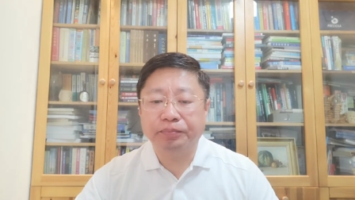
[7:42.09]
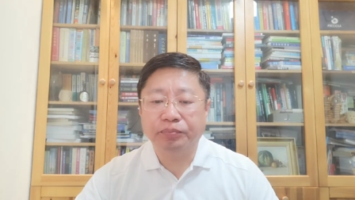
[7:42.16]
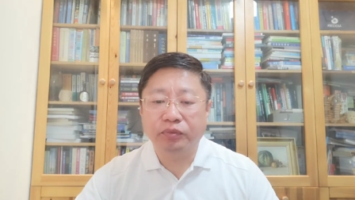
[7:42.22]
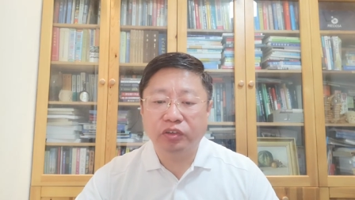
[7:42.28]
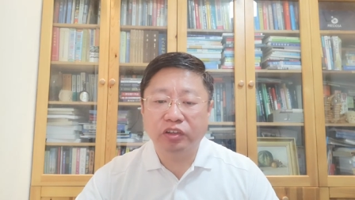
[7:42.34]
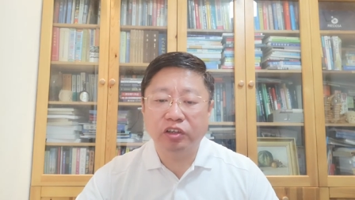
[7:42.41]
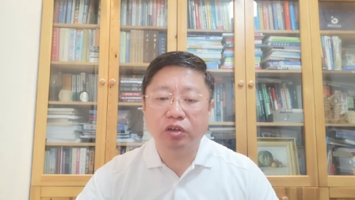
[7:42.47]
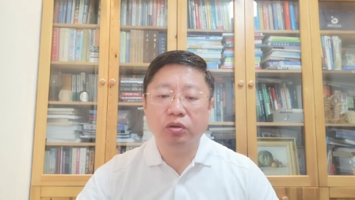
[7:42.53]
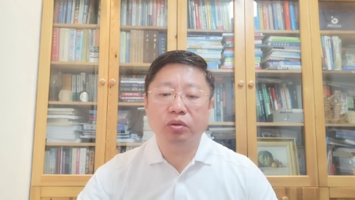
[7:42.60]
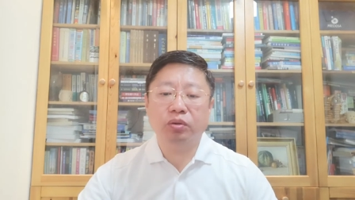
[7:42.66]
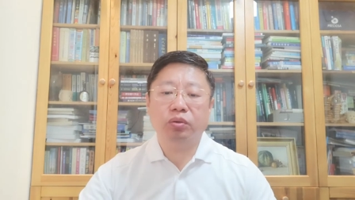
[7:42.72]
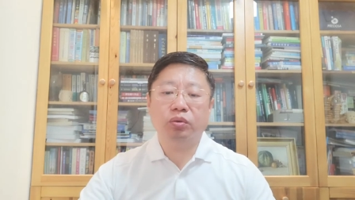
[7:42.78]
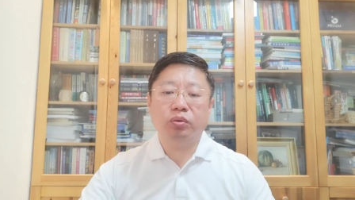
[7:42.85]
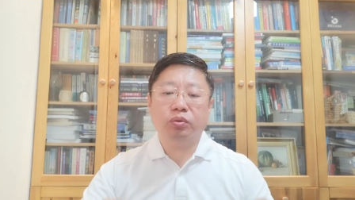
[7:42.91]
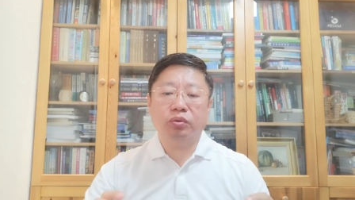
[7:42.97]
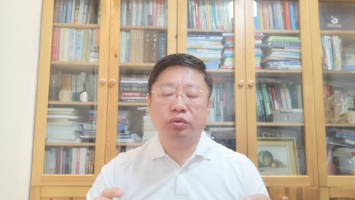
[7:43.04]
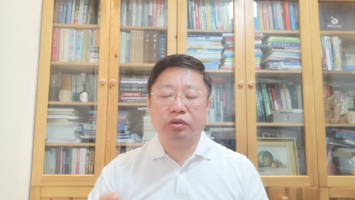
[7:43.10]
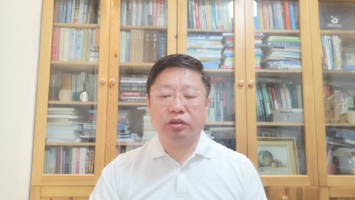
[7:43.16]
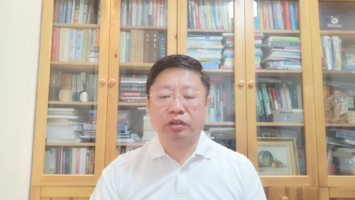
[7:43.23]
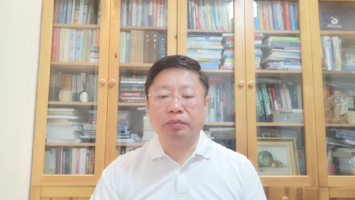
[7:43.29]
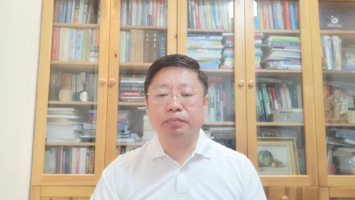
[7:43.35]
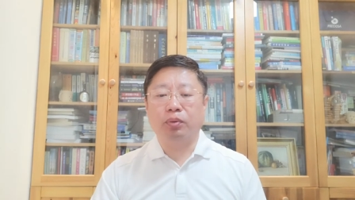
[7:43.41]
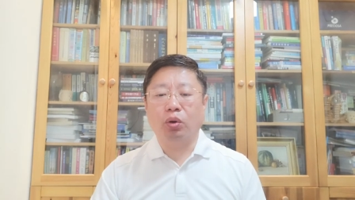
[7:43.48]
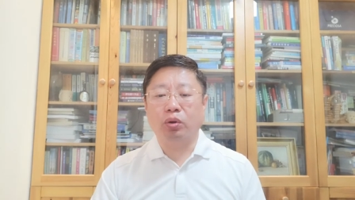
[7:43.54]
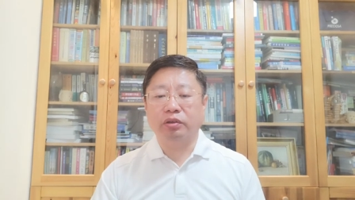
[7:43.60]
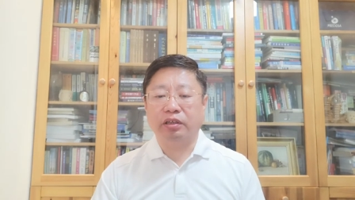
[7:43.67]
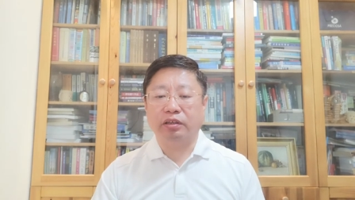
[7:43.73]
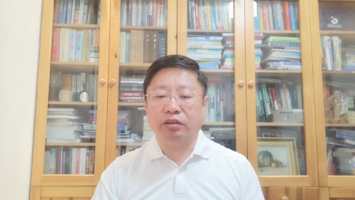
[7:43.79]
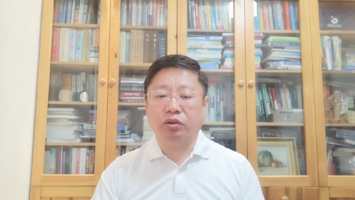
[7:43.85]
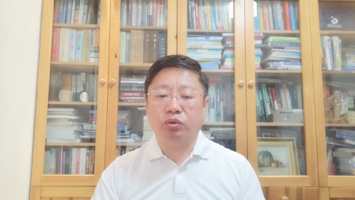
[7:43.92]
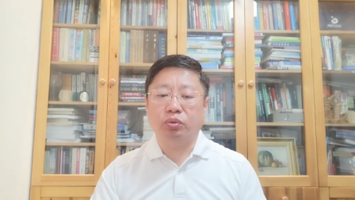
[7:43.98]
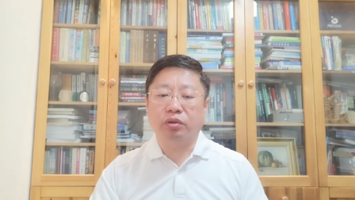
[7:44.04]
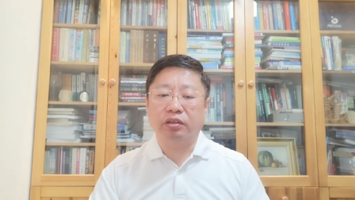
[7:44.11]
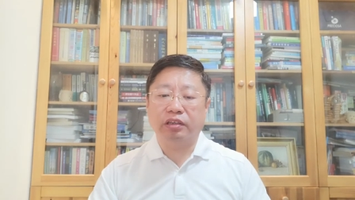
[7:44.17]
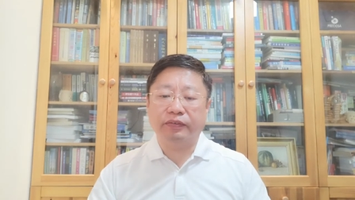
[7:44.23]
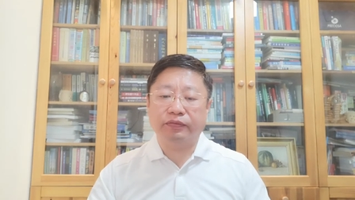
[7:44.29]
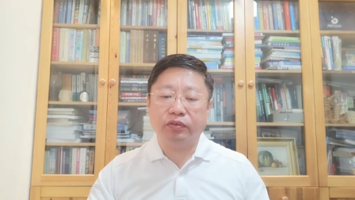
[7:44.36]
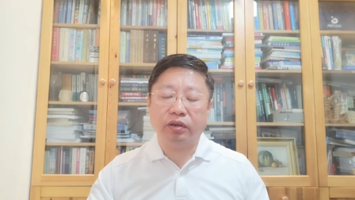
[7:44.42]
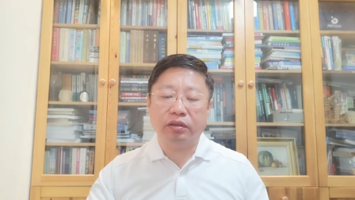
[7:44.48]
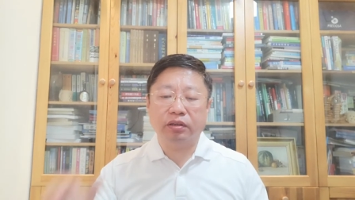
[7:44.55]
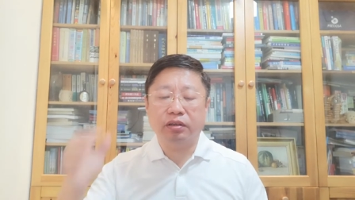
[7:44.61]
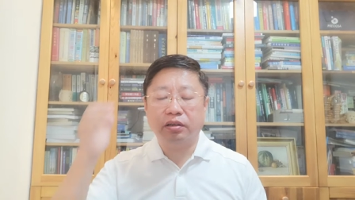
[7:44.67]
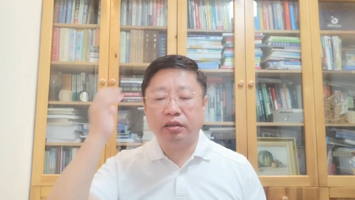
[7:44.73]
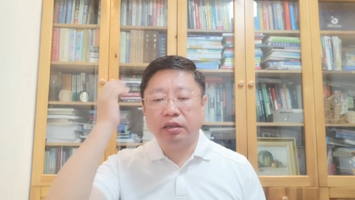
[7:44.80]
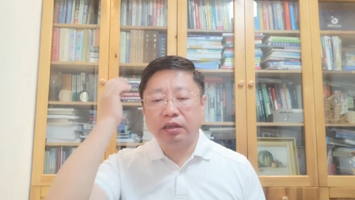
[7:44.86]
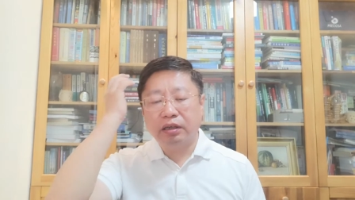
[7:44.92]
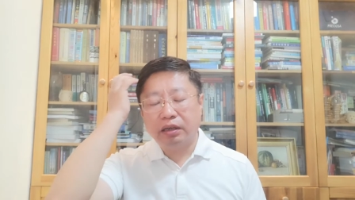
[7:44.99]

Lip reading: so important to a different